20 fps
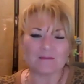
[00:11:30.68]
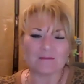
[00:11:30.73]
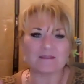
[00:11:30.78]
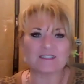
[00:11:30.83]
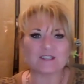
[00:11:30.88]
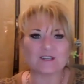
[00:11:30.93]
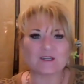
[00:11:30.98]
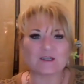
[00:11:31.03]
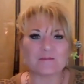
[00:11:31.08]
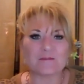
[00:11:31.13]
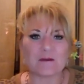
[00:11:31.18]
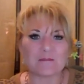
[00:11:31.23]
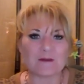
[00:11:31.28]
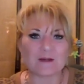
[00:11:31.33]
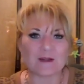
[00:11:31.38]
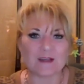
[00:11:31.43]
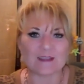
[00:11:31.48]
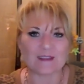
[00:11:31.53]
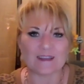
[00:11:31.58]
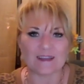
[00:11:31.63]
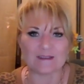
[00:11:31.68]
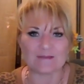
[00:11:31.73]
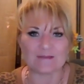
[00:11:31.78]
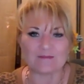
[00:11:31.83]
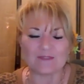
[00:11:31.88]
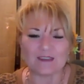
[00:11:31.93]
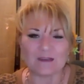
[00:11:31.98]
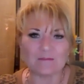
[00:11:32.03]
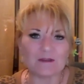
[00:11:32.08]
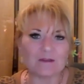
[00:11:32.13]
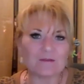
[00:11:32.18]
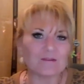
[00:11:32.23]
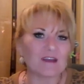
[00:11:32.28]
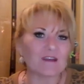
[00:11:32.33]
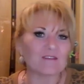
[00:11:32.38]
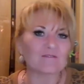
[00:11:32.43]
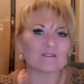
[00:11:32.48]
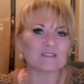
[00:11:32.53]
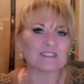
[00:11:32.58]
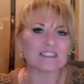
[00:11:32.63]
Let me tell you about Park Lane. They've been
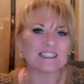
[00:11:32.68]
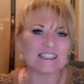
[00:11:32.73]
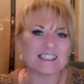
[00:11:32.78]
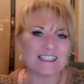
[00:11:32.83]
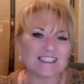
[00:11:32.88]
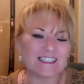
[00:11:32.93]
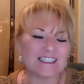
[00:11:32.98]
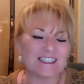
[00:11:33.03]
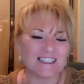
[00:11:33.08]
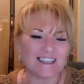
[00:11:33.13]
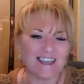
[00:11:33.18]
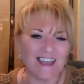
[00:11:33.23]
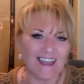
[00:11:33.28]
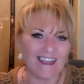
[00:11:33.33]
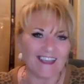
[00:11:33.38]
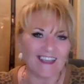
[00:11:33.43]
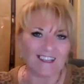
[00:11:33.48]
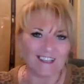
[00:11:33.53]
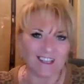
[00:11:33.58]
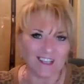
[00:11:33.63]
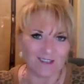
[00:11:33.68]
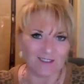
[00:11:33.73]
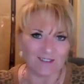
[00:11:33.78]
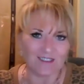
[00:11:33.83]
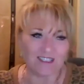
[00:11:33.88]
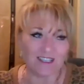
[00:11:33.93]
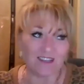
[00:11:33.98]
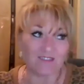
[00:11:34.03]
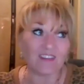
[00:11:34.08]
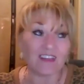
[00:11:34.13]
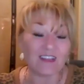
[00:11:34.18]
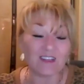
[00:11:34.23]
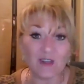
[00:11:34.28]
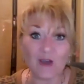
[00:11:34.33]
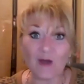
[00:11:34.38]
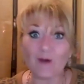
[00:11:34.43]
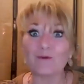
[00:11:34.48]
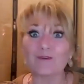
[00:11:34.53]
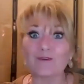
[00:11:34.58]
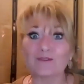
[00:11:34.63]
around for 68 years. They
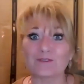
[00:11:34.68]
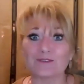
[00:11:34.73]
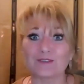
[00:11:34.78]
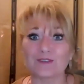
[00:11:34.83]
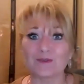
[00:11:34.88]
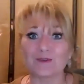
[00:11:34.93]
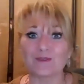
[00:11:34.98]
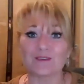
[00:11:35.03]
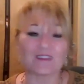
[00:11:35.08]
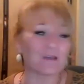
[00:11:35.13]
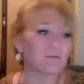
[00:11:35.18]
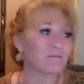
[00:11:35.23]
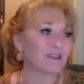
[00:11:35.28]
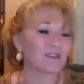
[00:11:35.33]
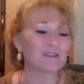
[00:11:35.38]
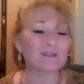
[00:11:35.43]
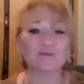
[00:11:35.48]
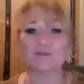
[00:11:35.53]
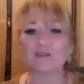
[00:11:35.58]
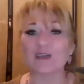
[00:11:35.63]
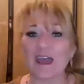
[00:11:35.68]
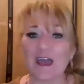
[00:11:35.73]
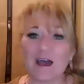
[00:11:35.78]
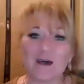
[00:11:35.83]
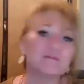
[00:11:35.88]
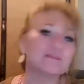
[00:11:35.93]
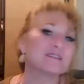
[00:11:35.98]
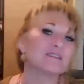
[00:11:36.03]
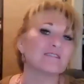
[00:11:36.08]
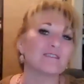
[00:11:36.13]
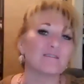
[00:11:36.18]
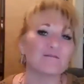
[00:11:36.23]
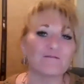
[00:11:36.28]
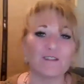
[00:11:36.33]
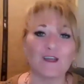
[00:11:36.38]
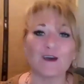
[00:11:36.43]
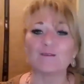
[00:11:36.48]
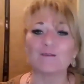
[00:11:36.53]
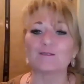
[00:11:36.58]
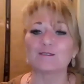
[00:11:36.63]
know what they're doing. They've been through the ebbs and the
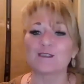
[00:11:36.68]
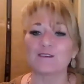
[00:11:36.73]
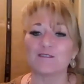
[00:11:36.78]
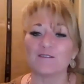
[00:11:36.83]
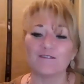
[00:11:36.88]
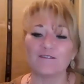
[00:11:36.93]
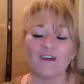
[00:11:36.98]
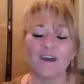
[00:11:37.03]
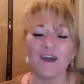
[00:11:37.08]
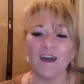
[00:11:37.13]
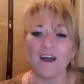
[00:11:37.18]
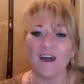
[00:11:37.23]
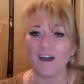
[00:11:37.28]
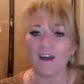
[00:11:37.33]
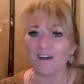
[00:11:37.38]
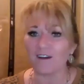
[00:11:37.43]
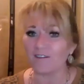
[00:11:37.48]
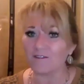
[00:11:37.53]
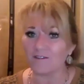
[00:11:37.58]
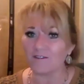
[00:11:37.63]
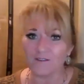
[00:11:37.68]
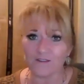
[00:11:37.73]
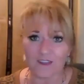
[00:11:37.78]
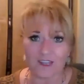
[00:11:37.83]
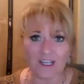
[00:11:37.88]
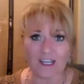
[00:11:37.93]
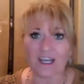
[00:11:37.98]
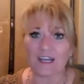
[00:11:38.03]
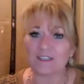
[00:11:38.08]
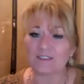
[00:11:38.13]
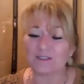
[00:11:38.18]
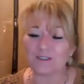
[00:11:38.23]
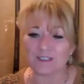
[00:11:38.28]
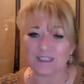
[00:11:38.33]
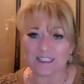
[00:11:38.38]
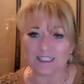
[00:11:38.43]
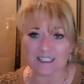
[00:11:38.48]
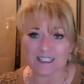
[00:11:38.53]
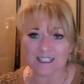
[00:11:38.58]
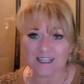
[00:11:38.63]
flows of the
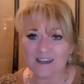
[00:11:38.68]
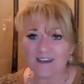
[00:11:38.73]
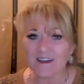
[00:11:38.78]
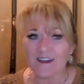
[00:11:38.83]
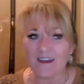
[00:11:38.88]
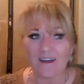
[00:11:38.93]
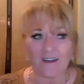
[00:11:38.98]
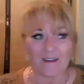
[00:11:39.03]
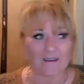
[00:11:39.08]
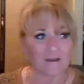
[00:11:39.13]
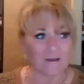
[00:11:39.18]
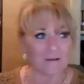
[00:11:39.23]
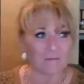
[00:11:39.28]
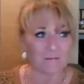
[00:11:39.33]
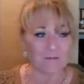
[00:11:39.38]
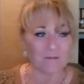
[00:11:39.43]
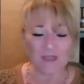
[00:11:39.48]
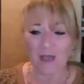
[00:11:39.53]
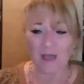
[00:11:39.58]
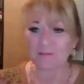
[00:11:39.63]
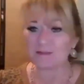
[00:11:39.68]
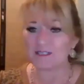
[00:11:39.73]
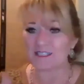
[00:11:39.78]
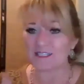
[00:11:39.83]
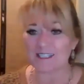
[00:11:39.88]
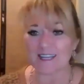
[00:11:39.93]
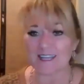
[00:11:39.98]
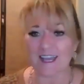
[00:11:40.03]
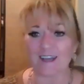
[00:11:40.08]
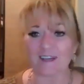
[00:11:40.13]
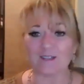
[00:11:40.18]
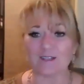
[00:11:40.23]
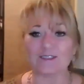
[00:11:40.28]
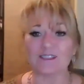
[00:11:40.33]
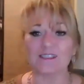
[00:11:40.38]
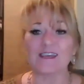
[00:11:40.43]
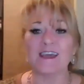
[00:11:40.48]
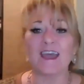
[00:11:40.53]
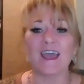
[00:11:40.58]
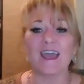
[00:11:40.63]
country's ups and
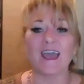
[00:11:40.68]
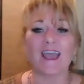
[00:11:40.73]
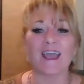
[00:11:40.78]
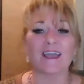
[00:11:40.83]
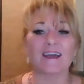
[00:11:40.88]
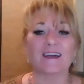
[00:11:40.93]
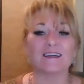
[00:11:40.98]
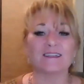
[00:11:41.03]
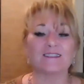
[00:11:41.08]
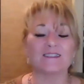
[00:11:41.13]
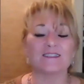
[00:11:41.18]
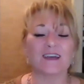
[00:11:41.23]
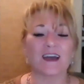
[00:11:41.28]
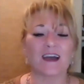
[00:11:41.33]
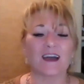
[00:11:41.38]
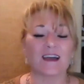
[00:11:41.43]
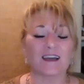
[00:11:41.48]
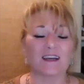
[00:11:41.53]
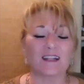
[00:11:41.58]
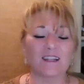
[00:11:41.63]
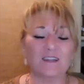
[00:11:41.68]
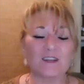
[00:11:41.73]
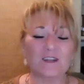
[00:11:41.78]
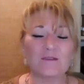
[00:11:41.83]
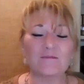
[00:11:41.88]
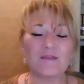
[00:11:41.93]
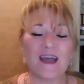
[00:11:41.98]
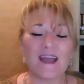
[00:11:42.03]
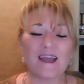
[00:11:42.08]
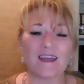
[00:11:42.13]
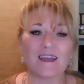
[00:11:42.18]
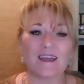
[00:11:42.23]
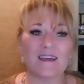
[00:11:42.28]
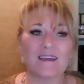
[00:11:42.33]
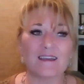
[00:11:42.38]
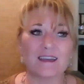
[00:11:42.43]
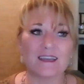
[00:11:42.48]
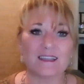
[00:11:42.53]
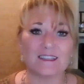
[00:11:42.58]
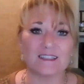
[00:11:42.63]
downs. And clear back
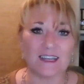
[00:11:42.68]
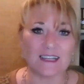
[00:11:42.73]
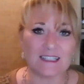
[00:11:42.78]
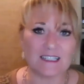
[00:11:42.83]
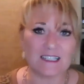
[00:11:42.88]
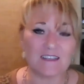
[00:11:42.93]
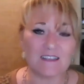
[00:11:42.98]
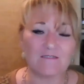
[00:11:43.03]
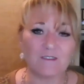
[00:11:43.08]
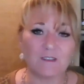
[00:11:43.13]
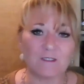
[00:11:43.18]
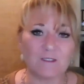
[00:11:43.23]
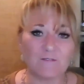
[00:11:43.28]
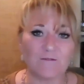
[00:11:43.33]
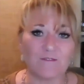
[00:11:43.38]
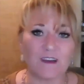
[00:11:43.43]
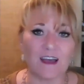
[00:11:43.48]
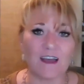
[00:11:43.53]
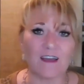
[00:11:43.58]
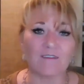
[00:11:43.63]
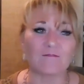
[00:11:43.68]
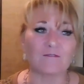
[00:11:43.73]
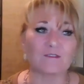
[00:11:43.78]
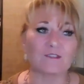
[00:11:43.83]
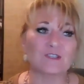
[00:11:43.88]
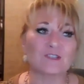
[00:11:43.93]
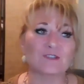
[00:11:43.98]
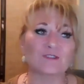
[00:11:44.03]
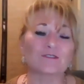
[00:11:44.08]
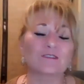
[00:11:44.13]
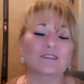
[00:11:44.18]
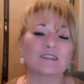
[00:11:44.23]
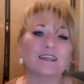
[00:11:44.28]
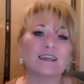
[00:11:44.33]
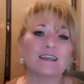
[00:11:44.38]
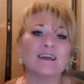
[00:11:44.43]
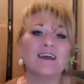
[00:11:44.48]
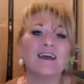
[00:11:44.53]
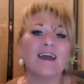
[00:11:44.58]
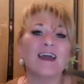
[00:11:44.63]
in 1955, when
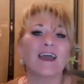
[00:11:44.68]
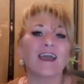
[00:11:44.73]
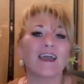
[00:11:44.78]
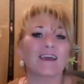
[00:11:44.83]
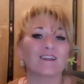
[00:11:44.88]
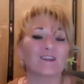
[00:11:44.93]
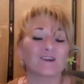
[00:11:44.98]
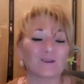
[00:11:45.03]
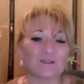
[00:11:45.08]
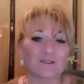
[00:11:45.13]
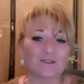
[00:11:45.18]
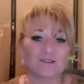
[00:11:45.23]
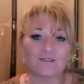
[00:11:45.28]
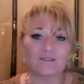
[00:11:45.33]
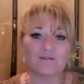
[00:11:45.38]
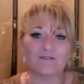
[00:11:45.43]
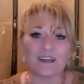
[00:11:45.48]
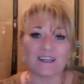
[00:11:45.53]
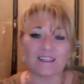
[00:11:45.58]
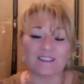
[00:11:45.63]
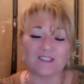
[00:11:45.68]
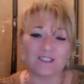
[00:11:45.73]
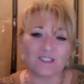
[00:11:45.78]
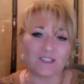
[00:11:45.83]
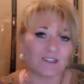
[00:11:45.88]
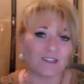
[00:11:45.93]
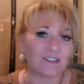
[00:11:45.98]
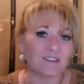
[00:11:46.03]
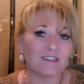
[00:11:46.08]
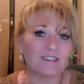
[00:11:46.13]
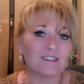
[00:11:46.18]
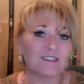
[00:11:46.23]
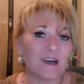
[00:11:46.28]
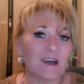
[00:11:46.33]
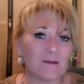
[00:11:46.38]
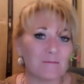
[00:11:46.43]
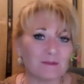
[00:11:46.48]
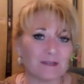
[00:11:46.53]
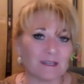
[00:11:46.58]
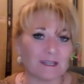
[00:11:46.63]
Shirley and Arthur Levine started this
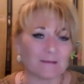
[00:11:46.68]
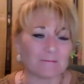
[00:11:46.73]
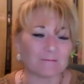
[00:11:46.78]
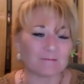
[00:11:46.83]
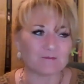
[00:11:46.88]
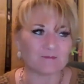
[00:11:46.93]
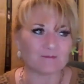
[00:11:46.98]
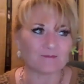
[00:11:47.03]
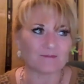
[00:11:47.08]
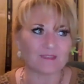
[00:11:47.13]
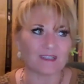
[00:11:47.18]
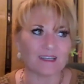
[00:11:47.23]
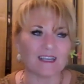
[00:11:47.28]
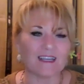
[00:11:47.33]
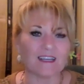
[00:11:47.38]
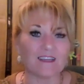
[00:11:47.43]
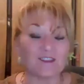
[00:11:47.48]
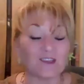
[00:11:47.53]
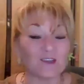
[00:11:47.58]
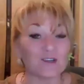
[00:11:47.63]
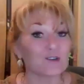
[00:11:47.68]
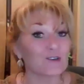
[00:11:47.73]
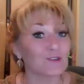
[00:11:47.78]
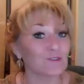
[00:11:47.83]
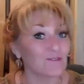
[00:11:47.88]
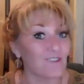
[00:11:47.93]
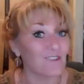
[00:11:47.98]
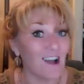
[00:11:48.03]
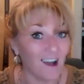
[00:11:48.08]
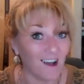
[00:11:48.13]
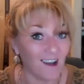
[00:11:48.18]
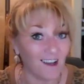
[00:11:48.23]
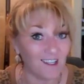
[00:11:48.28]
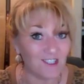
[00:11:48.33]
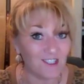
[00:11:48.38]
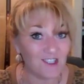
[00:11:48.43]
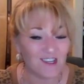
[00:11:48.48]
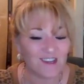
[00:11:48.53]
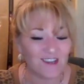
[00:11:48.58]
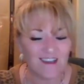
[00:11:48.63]
company in their
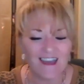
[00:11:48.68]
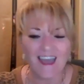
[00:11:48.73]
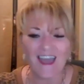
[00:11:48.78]
garage,